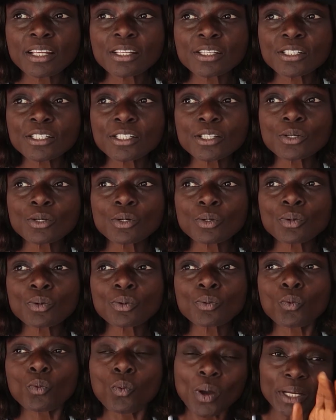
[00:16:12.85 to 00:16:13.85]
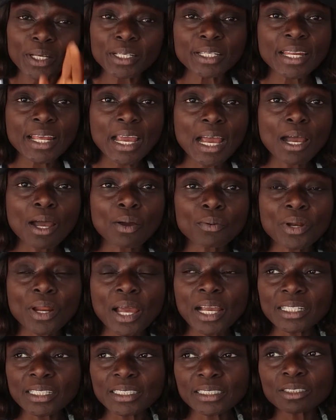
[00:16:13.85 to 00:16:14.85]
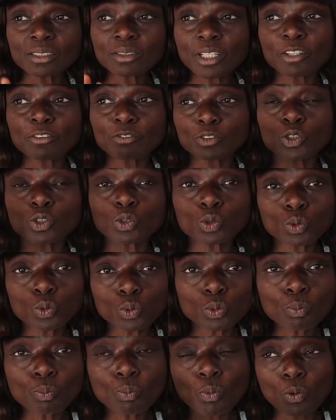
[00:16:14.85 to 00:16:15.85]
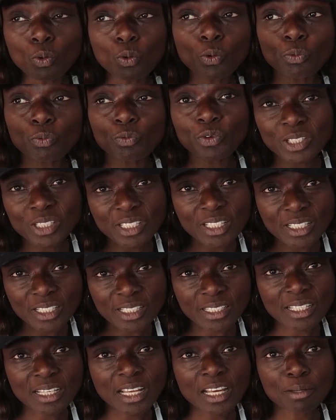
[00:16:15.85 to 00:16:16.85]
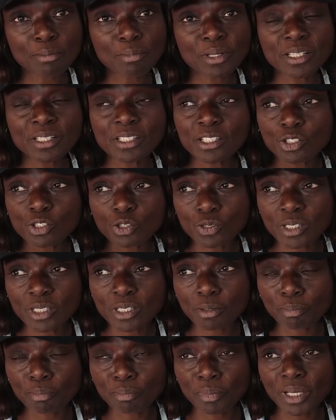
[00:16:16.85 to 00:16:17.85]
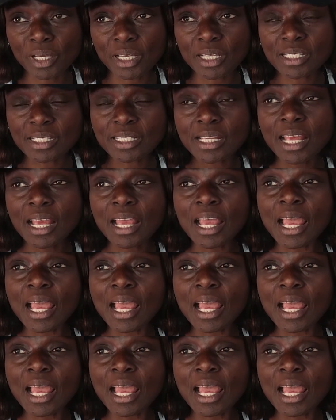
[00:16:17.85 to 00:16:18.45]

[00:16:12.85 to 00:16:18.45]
So one down. I still have two more written assignments to submit,